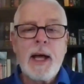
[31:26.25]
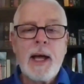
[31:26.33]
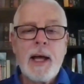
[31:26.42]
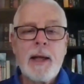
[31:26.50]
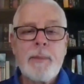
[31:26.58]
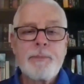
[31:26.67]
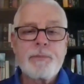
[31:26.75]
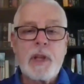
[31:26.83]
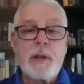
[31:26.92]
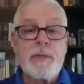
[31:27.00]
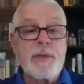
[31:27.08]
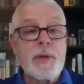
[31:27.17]

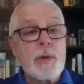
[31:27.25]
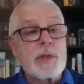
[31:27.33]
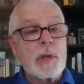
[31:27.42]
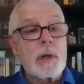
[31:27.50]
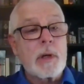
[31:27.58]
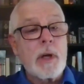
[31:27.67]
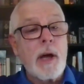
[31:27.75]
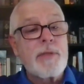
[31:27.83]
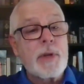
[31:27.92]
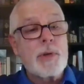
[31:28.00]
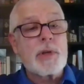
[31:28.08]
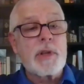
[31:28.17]
the future, a
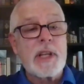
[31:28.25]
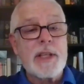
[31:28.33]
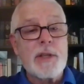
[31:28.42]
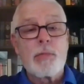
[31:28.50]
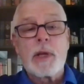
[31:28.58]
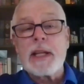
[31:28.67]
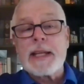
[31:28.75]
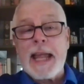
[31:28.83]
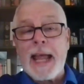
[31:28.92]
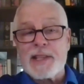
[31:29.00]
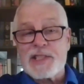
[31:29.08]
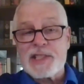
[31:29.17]
future that you really
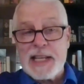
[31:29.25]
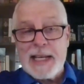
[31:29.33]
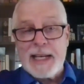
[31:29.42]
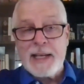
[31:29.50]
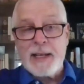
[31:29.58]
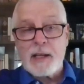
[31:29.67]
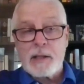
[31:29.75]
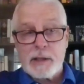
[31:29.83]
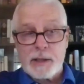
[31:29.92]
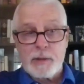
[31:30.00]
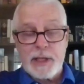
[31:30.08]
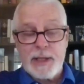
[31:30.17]
can't see
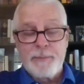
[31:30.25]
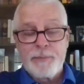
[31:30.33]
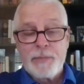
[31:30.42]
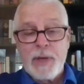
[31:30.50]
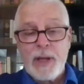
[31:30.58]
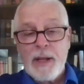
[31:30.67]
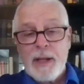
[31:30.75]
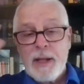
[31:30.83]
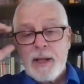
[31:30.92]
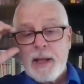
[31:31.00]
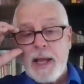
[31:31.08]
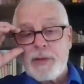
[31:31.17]
clearly.
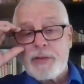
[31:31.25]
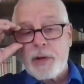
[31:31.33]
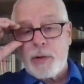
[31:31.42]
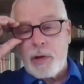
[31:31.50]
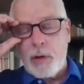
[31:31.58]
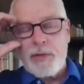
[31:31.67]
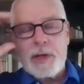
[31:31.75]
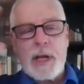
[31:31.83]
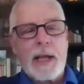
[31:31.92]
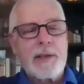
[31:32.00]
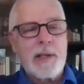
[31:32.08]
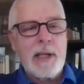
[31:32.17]
And so
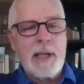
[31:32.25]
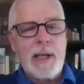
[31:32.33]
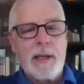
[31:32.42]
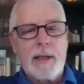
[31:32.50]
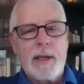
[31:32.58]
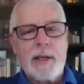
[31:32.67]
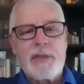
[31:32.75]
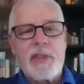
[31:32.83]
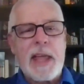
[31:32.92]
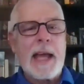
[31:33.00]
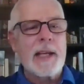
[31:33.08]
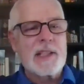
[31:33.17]
COVID-19
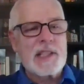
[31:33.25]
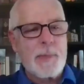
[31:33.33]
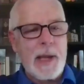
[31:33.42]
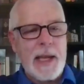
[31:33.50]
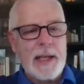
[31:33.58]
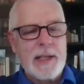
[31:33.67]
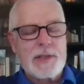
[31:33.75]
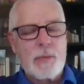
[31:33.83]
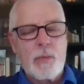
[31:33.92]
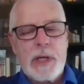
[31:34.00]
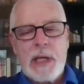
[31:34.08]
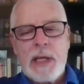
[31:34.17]
is that in
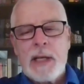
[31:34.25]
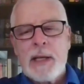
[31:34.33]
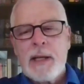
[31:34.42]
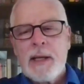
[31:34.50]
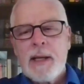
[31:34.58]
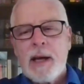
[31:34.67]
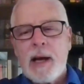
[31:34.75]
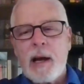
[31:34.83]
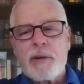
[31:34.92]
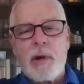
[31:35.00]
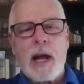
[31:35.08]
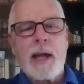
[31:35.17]
spades. We
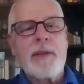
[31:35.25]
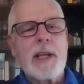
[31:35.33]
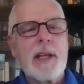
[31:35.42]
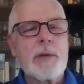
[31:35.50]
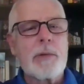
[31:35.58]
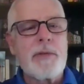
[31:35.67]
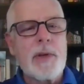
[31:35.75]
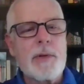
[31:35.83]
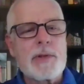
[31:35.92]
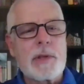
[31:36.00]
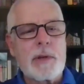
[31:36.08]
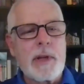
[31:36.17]
are driving into a
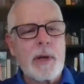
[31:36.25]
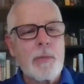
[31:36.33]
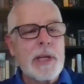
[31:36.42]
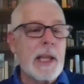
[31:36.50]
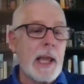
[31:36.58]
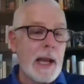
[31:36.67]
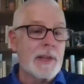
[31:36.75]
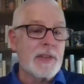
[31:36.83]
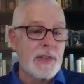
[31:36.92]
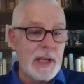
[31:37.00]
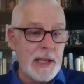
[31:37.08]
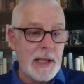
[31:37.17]
future that we
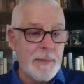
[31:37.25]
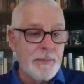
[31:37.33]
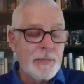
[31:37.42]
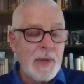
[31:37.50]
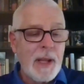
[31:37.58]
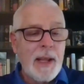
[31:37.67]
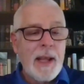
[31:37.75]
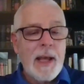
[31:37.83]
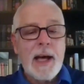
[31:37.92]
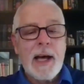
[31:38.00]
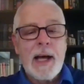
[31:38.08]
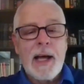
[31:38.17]
cannot see.
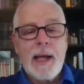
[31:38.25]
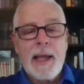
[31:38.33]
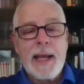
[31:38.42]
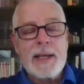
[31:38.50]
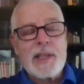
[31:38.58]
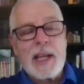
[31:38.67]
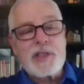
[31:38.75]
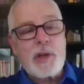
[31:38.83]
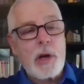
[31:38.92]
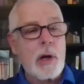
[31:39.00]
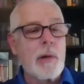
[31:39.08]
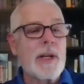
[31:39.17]
And it takes
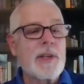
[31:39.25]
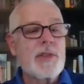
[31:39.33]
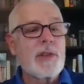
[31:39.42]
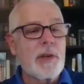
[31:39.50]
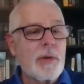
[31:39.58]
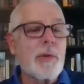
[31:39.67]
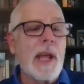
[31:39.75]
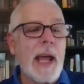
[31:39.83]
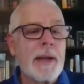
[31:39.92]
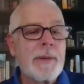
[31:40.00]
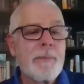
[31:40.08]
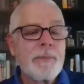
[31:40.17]
courage to do
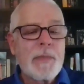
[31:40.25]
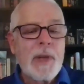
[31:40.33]
that.